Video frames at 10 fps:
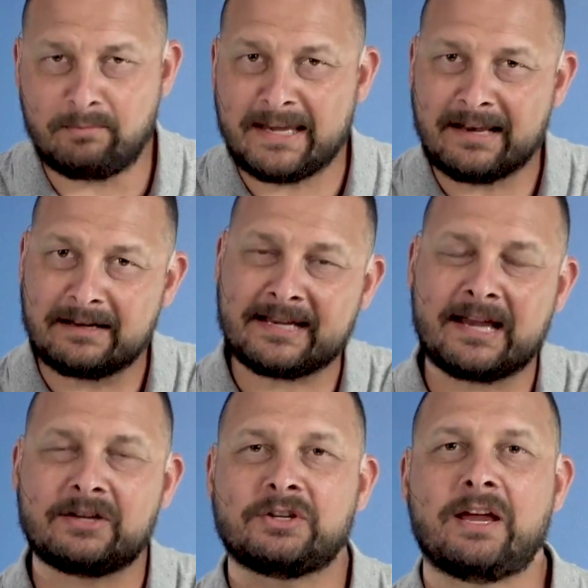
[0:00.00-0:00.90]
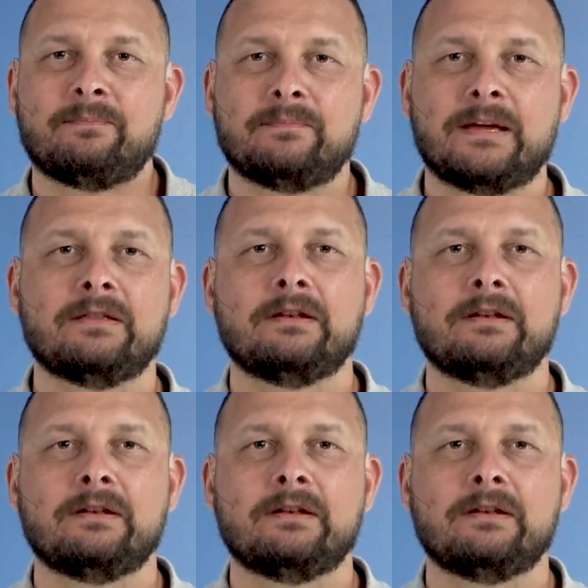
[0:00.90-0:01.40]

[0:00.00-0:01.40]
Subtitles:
It began to take shape in the